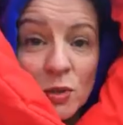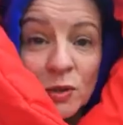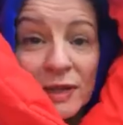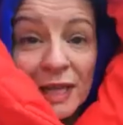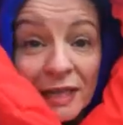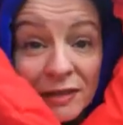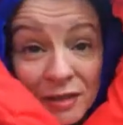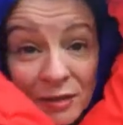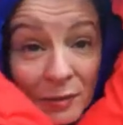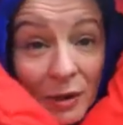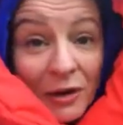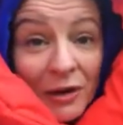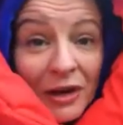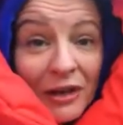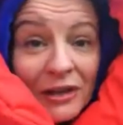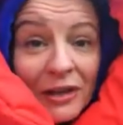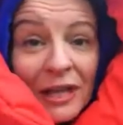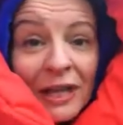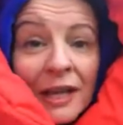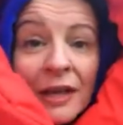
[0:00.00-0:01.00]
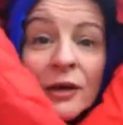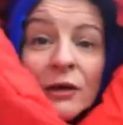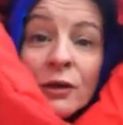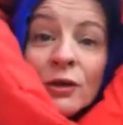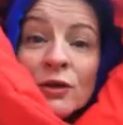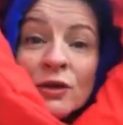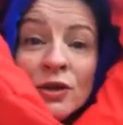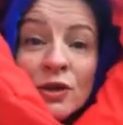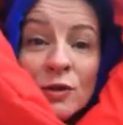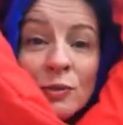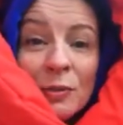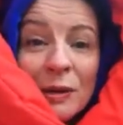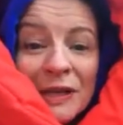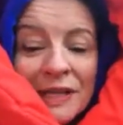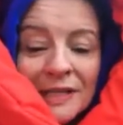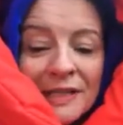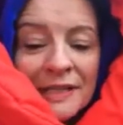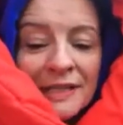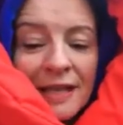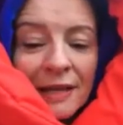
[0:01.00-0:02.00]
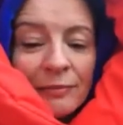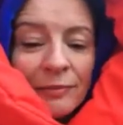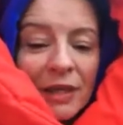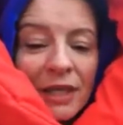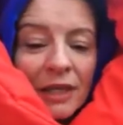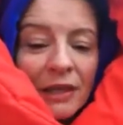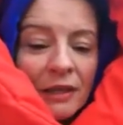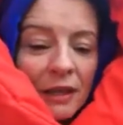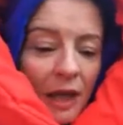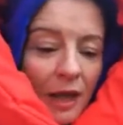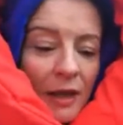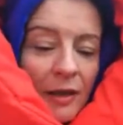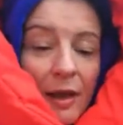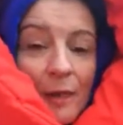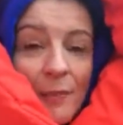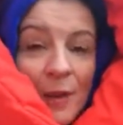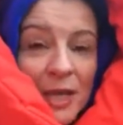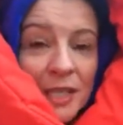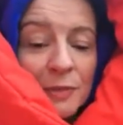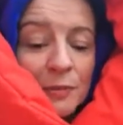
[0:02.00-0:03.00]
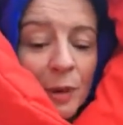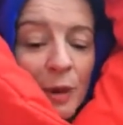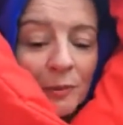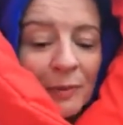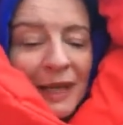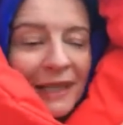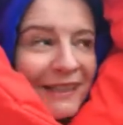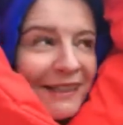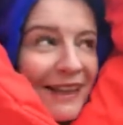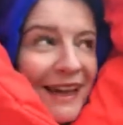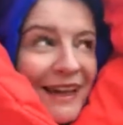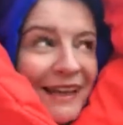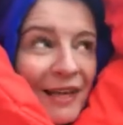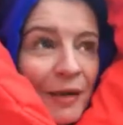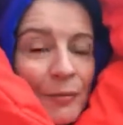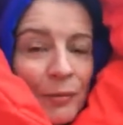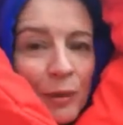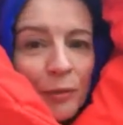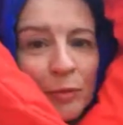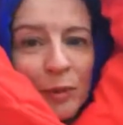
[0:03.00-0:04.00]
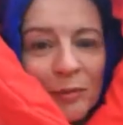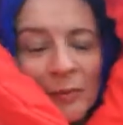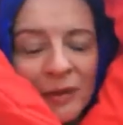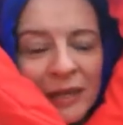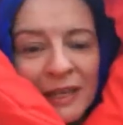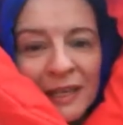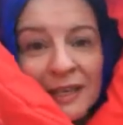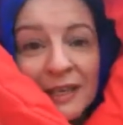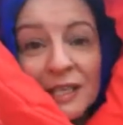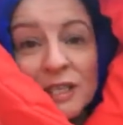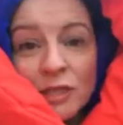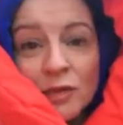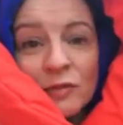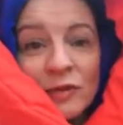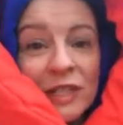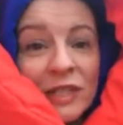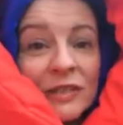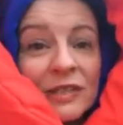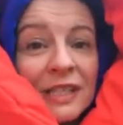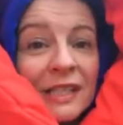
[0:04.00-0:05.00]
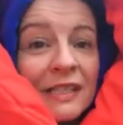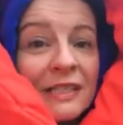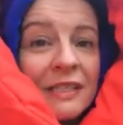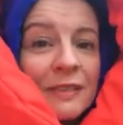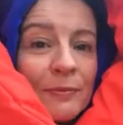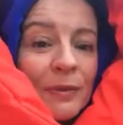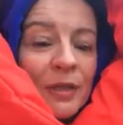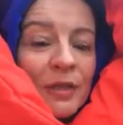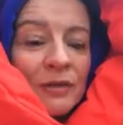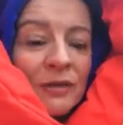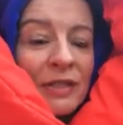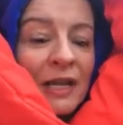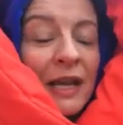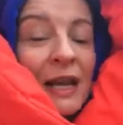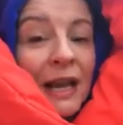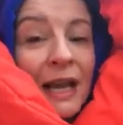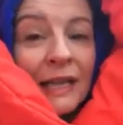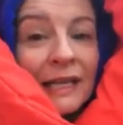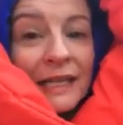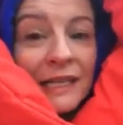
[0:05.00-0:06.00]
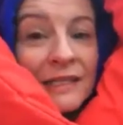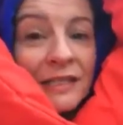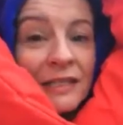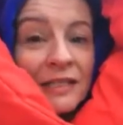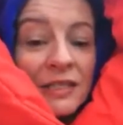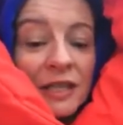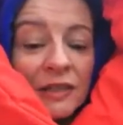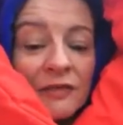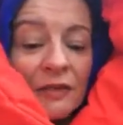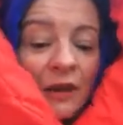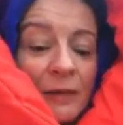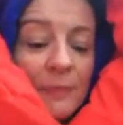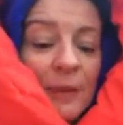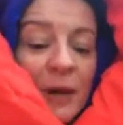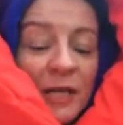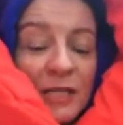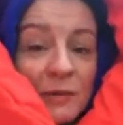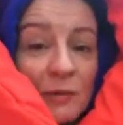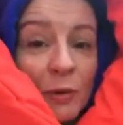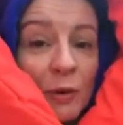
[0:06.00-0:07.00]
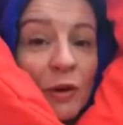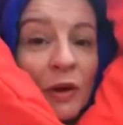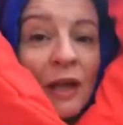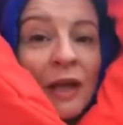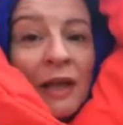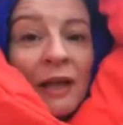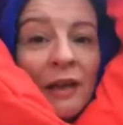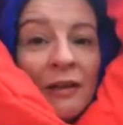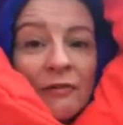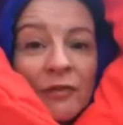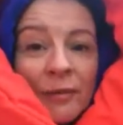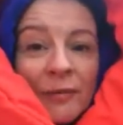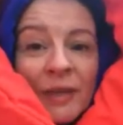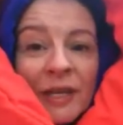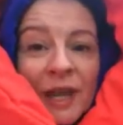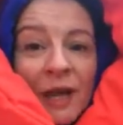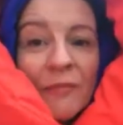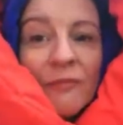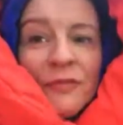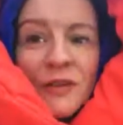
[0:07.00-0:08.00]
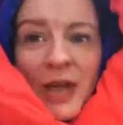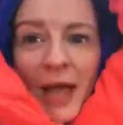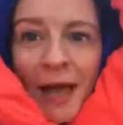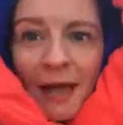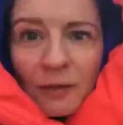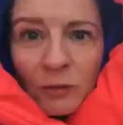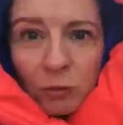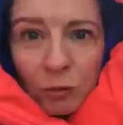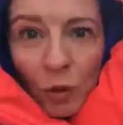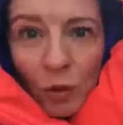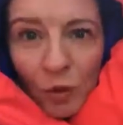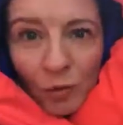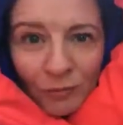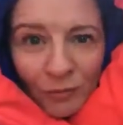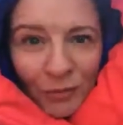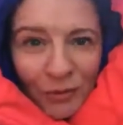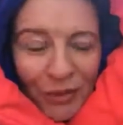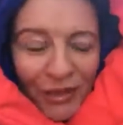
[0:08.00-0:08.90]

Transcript: drawn down tomorrow, could you please send me uh, a passport? I'm like, yeah, no problem. Here's three utility bills and here's a certified passport from the comfort and warmth